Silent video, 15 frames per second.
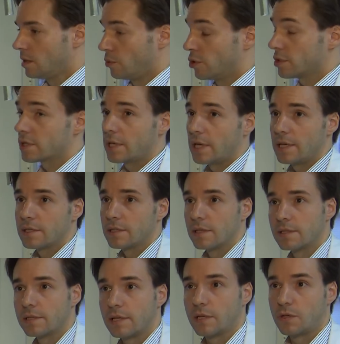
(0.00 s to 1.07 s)
At worst, it
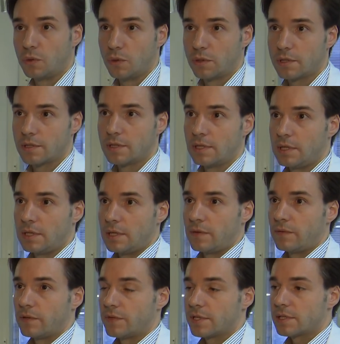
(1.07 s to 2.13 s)
can result in death.
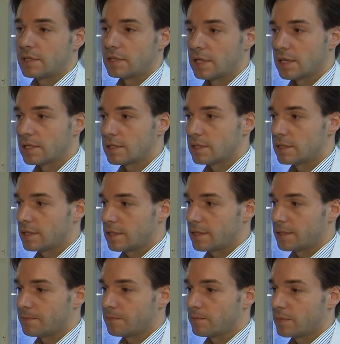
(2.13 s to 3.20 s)
We know that with this
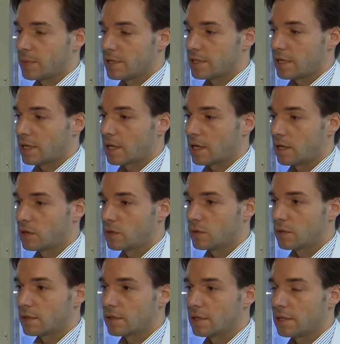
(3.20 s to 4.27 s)
syndrome, the
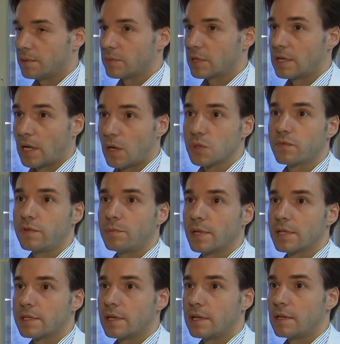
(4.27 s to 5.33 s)
same number of patients
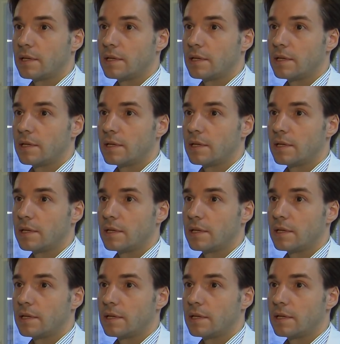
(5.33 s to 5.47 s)
die in